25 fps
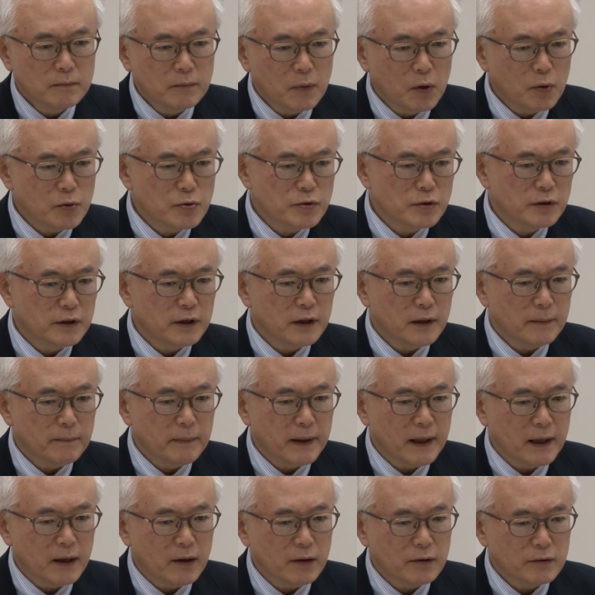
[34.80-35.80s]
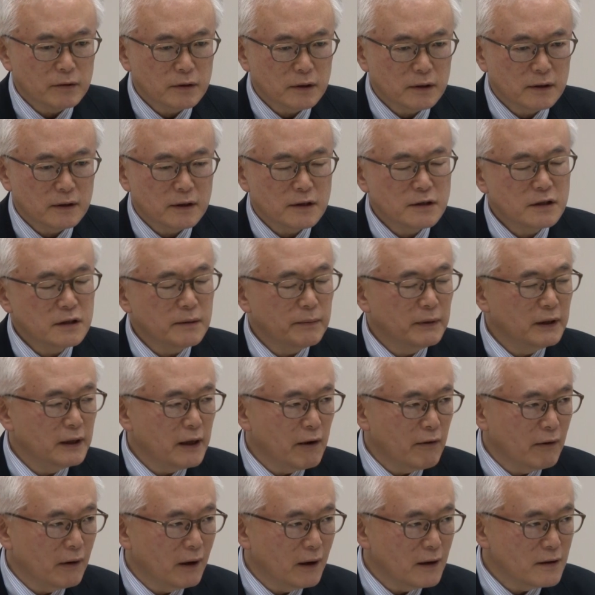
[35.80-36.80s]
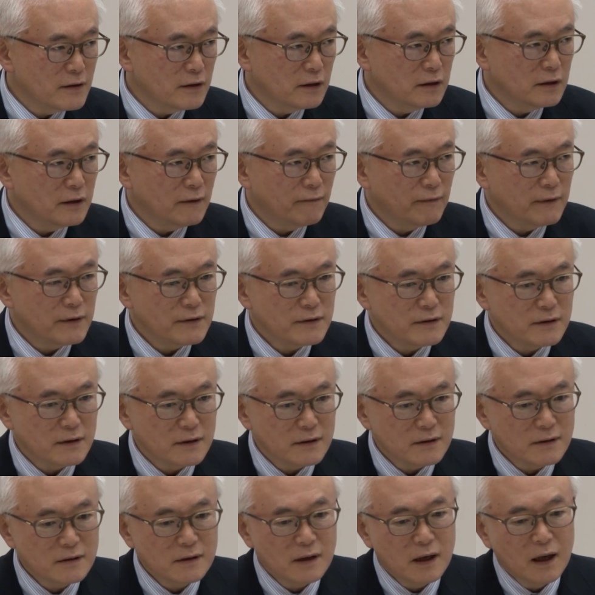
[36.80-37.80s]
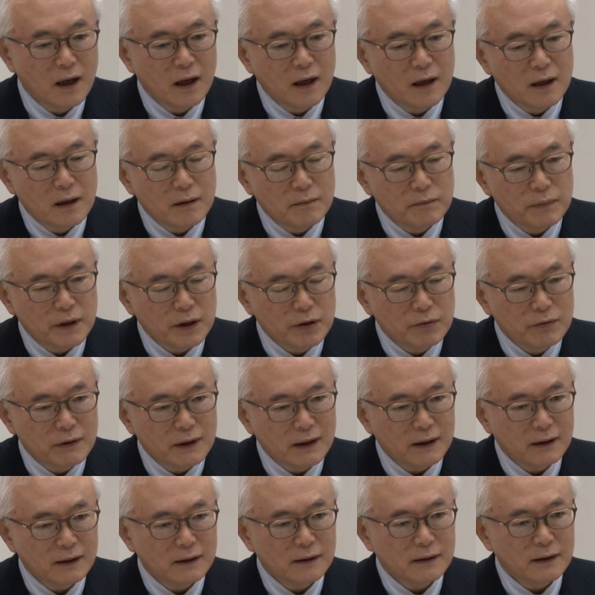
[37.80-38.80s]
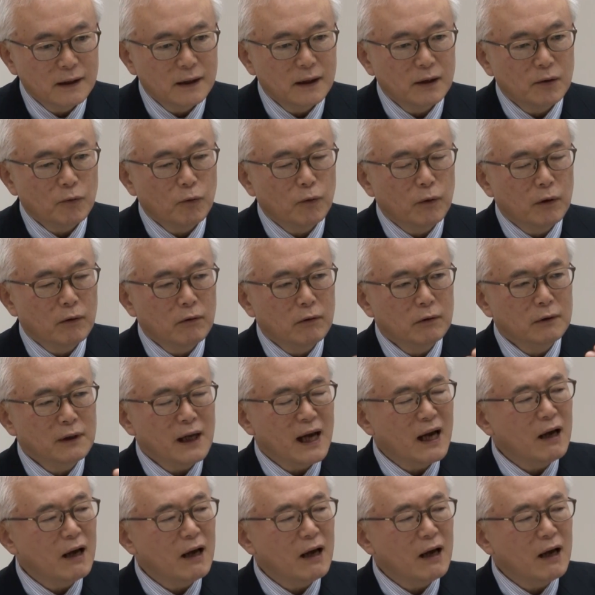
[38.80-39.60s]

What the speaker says: mostly about the similarities and differences between the world